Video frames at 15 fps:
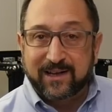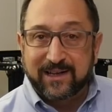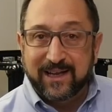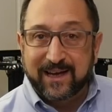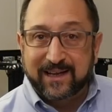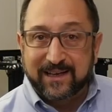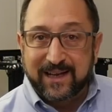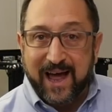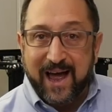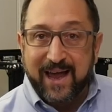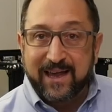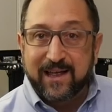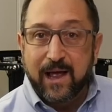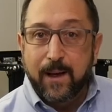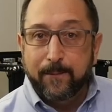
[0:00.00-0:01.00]
click
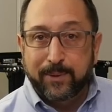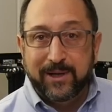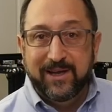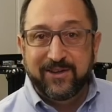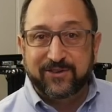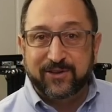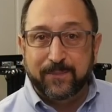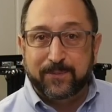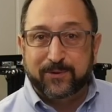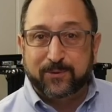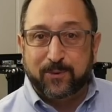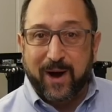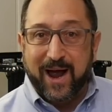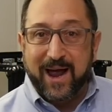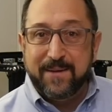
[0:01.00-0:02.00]
like, Please
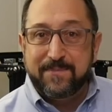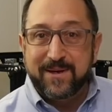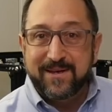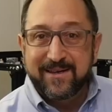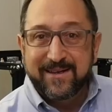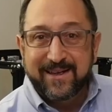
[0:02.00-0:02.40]
subscribe.